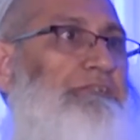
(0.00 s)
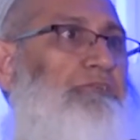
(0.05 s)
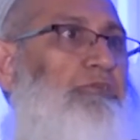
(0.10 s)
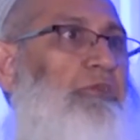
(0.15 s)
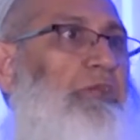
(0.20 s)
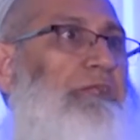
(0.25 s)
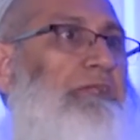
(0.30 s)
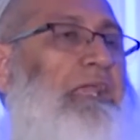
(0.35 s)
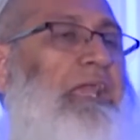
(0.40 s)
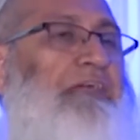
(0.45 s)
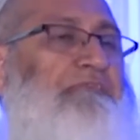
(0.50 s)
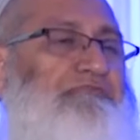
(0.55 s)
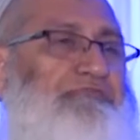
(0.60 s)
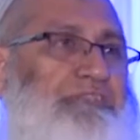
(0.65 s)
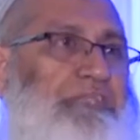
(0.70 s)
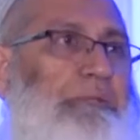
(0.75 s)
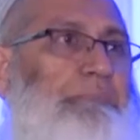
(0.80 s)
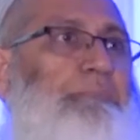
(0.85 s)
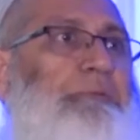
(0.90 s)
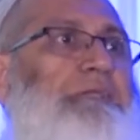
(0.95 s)
So like
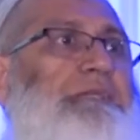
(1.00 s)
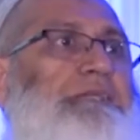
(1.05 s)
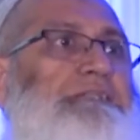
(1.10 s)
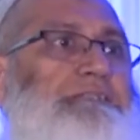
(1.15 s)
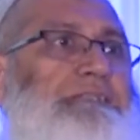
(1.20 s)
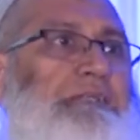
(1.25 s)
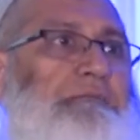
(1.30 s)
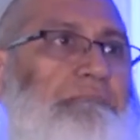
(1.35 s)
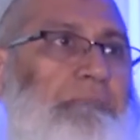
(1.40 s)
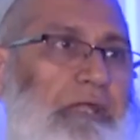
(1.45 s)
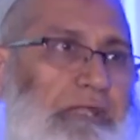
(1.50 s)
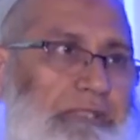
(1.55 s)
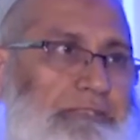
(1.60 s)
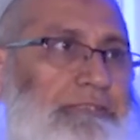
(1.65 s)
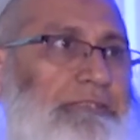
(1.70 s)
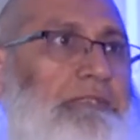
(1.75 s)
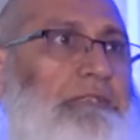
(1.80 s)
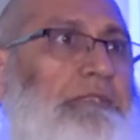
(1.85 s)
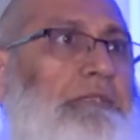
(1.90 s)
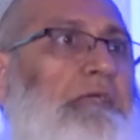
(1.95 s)
FCPS in
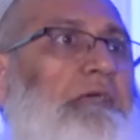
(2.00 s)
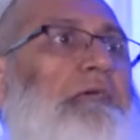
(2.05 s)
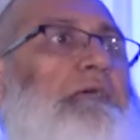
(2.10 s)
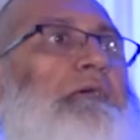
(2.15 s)
medicine,